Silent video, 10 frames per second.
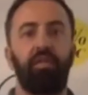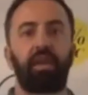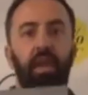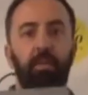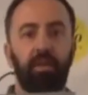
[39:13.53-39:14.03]

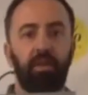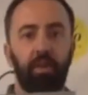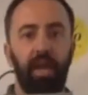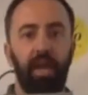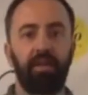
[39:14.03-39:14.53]
chemically
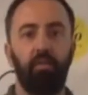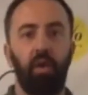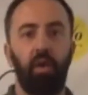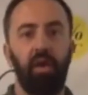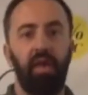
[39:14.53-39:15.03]
reactive
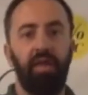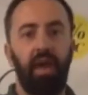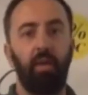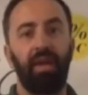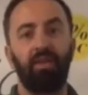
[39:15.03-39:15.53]
one, that
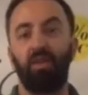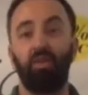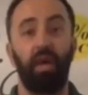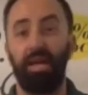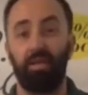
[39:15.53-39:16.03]
one actually
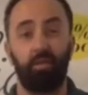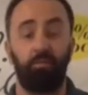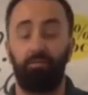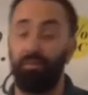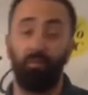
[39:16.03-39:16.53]
dries
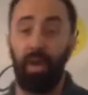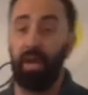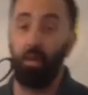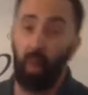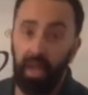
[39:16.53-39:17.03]

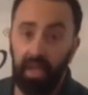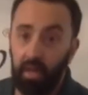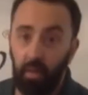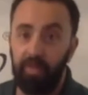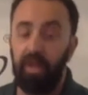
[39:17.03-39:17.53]
right away,
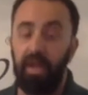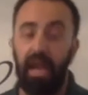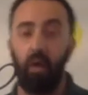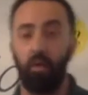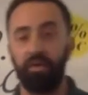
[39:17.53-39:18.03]
within an
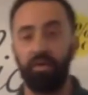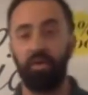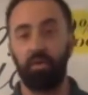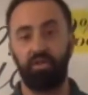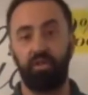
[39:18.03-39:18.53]
hour or two
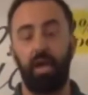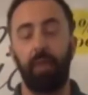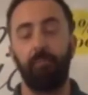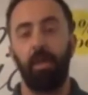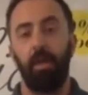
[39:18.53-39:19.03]
it's
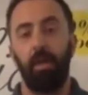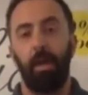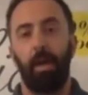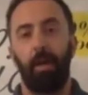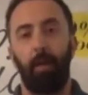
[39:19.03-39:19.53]
dry.
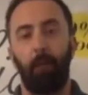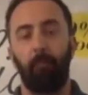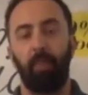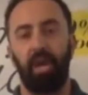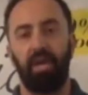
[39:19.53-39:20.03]

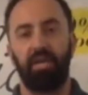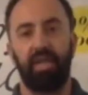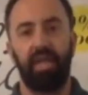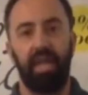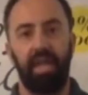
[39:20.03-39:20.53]
But
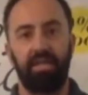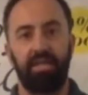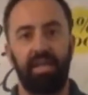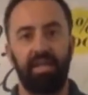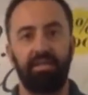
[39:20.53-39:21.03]
it
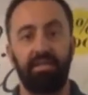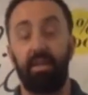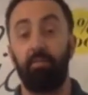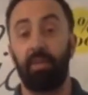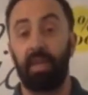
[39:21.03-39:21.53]
is,
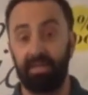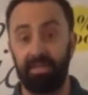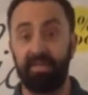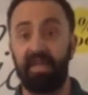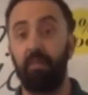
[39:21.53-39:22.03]
because
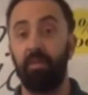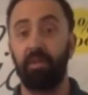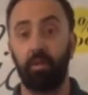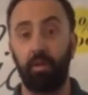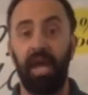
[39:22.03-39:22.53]
it's
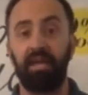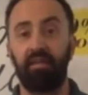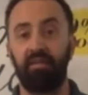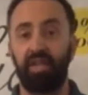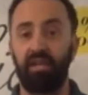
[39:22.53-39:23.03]
chemically reactive,
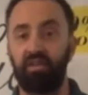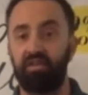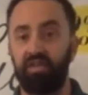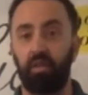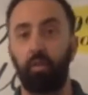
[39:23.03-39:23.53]
there's actually
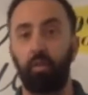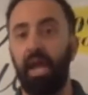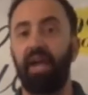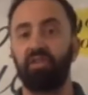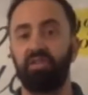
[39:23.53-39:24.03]
still a
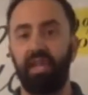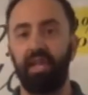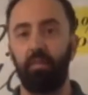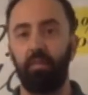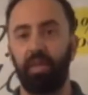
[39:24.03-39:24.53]
reaction
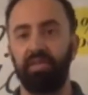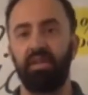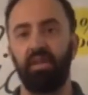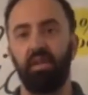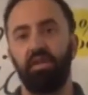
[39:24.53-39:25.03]
taking
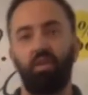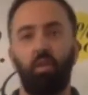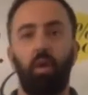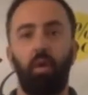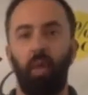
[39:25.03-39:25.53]
place. So
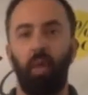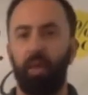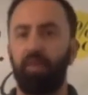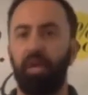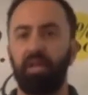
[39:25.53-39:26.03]
you want to wait
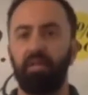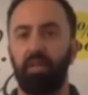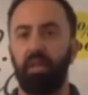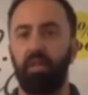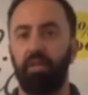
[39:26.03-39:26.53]

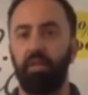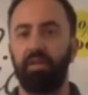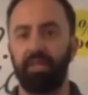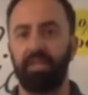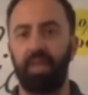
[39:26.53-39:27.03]
approximately
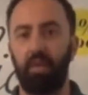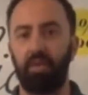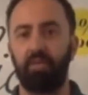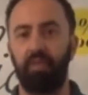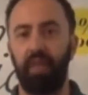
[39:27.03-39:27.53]
36
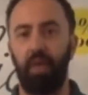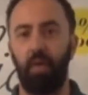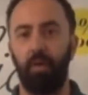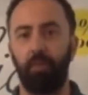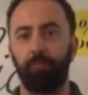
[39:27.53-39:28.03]
hours for that
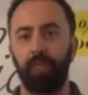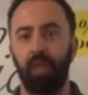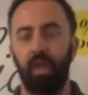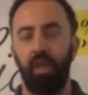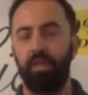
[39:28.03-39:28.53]
one.
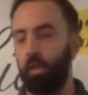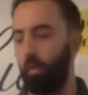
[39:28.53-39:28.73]
The